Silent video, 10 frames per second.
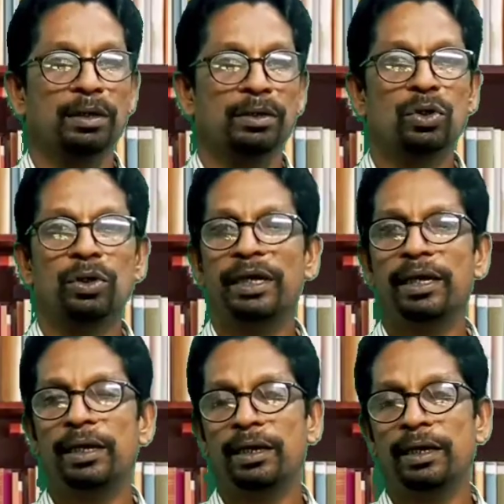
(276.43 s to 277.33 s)
So
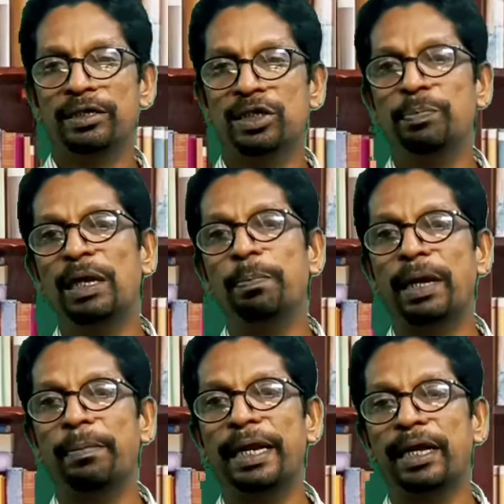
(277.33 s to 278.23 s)
the receipt and
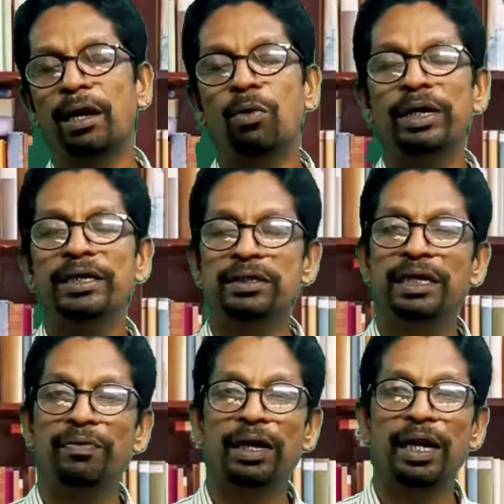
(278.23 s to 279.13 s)
payment account is
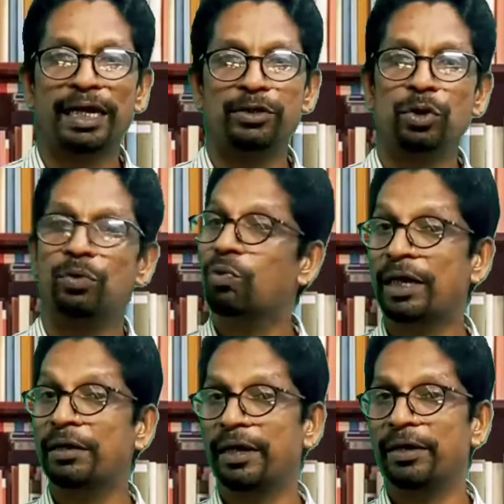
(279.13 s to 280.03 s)
given as on
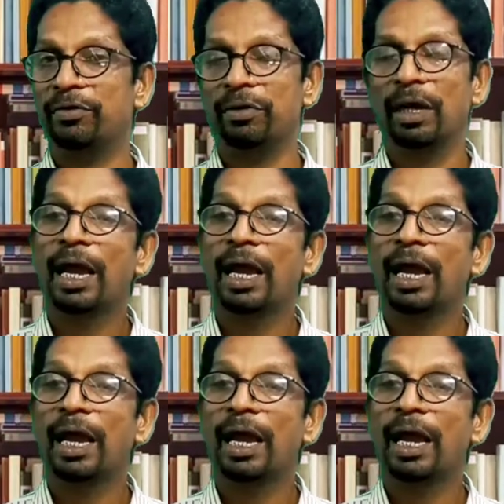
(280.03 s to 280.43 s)
what date?